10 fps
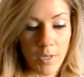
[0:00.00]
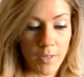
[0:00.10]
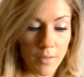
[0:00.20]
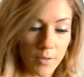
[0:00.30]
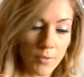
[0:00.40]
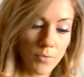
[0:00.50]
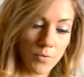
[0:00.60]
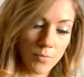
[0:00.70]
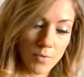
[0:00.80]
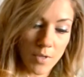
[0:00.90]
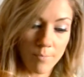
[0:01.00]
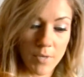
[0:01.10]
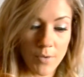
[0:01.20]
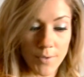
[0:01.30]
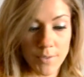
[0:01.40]
And there's some
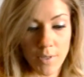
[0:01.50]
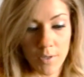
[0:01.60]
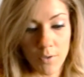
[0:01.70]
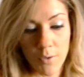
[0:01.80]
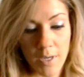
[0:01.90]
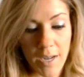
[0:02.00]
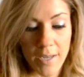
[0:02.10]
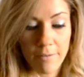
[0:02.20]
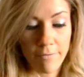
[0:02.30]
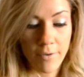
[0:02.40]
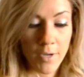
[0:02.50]
meals that you can have